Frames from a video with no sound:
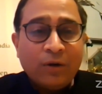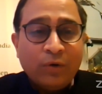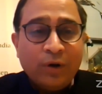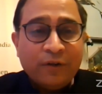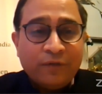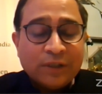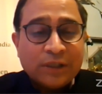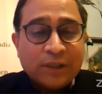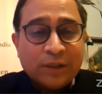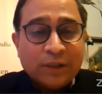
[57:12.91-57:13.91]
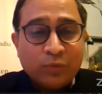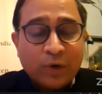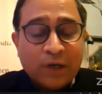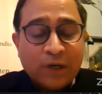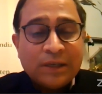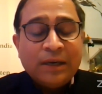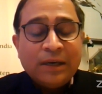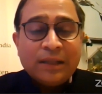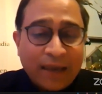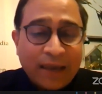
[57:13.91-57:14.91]
our own difference in this world.
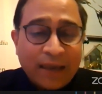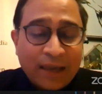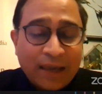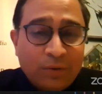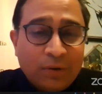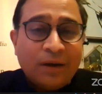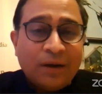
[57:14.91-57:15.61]
Thank you,